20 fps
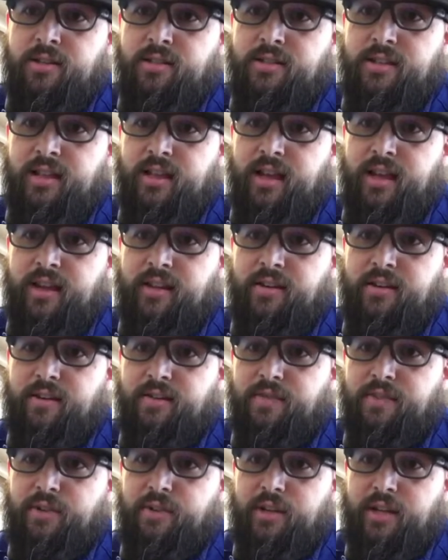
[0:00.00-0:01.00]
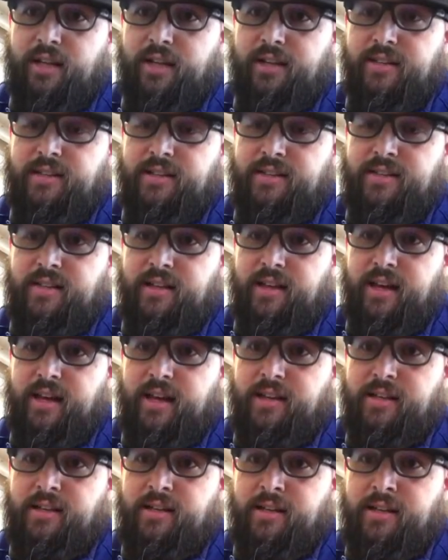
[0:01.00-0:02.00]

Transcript: together, if you'd like to see that.